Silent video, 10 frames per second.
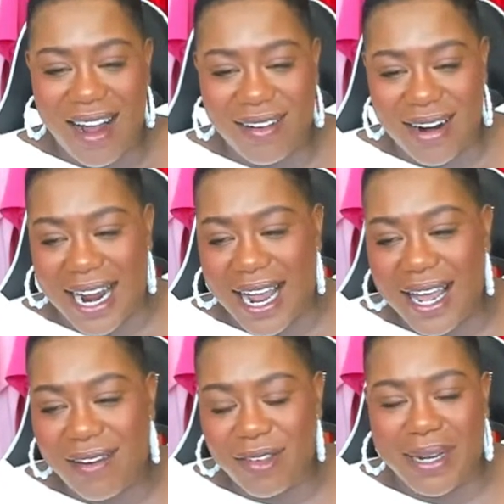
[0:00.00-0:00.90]
All
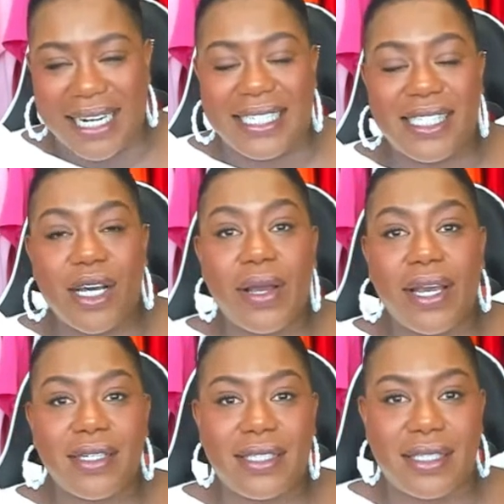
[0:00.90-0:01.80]
right. Hey everybody. So
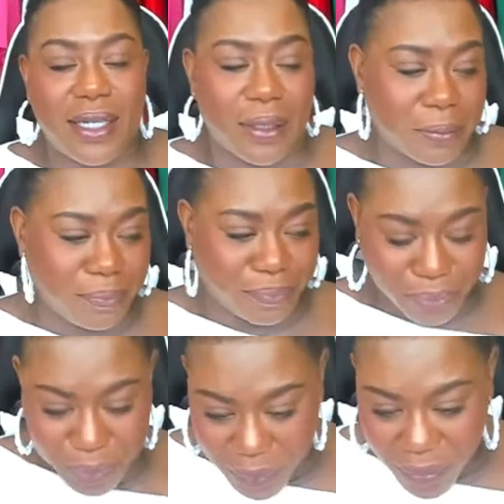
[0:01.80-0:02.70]
here's the deal.
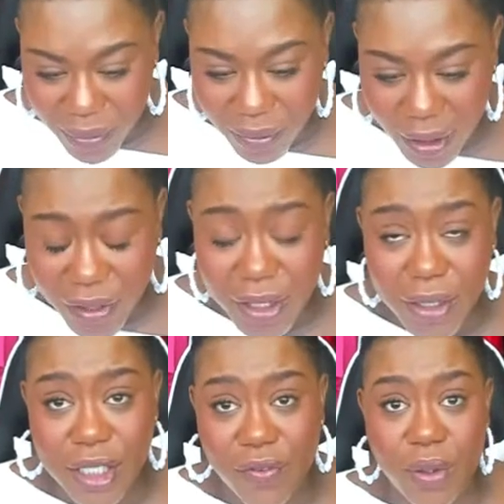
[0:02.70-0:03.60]
For
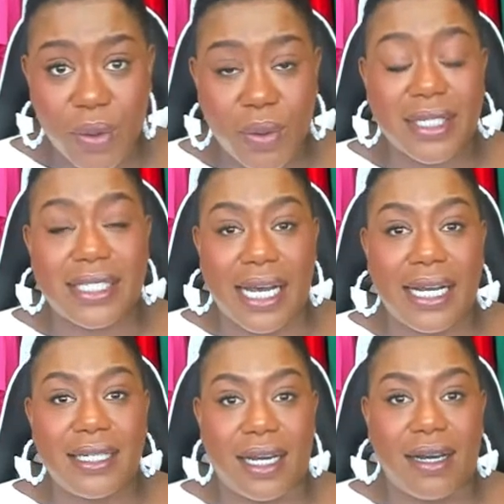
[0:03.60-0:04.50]
those of you who are
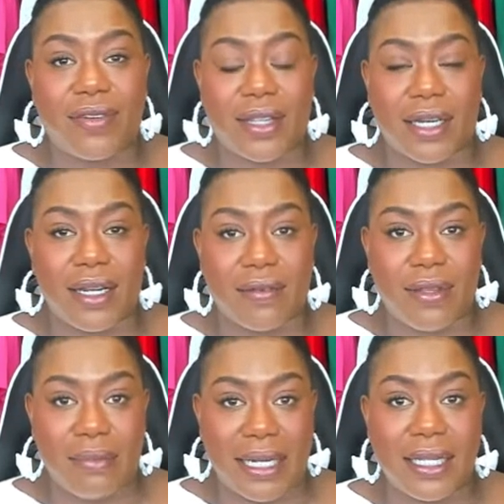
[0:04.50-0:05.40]
signed up for the
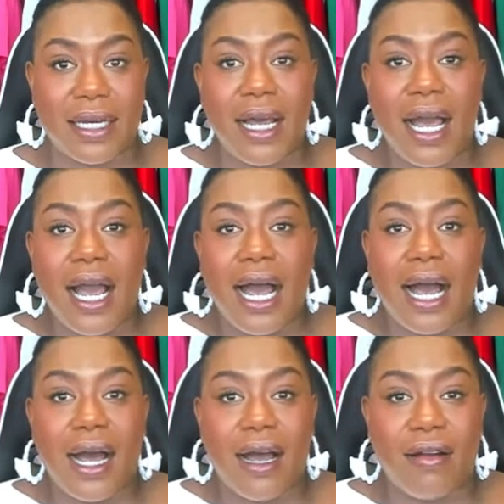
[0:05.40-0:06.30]
color of the month,
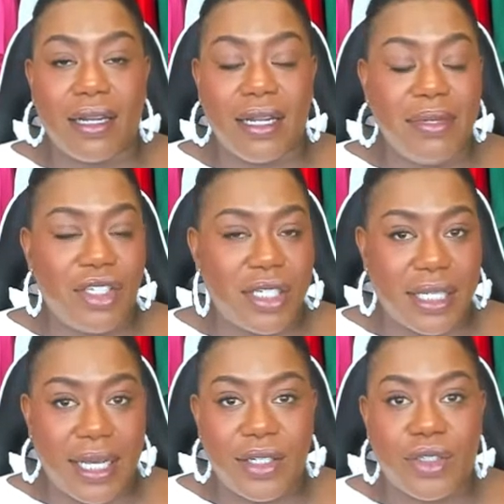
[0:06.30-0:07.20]
let me
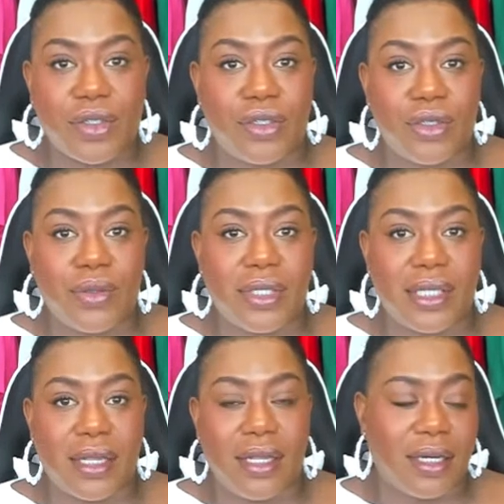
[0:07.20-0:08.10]
just
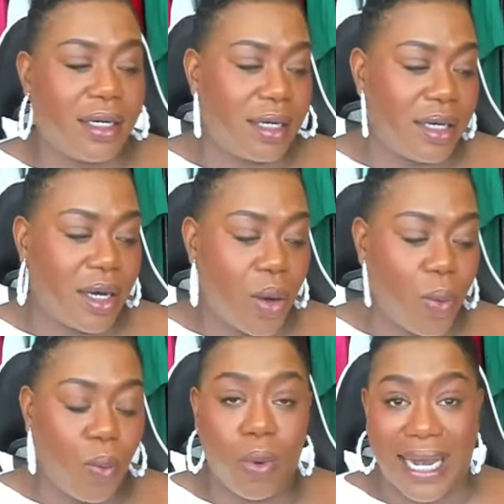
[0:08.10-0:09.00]
introduce the
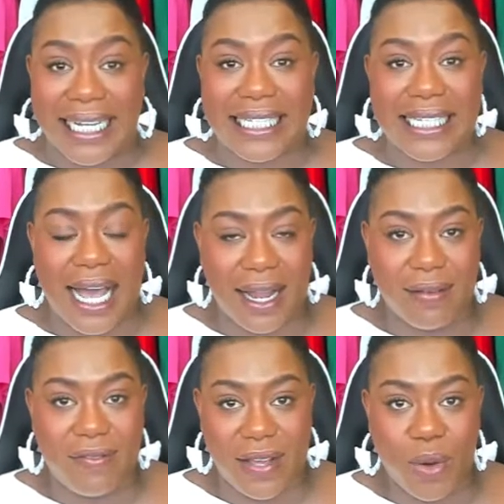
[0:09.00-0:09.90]
white
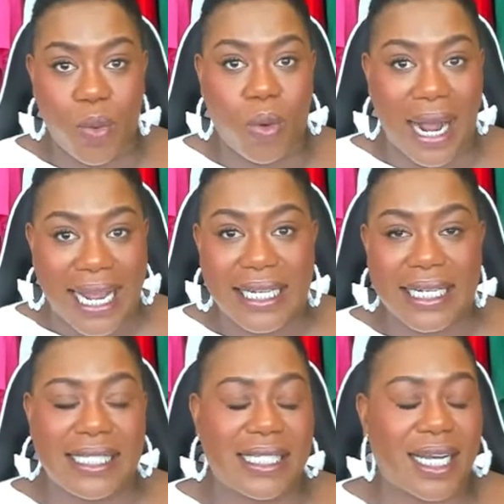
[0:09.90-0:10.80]
elephant.
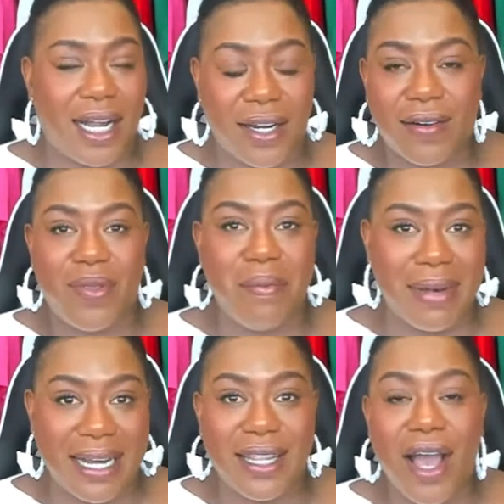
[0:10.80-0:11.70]
White is the color of the
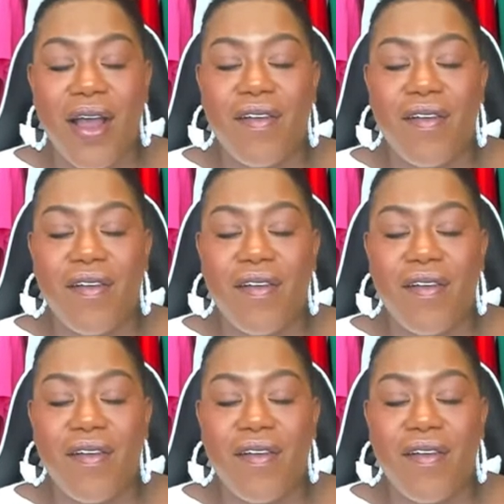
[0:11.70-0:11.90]
month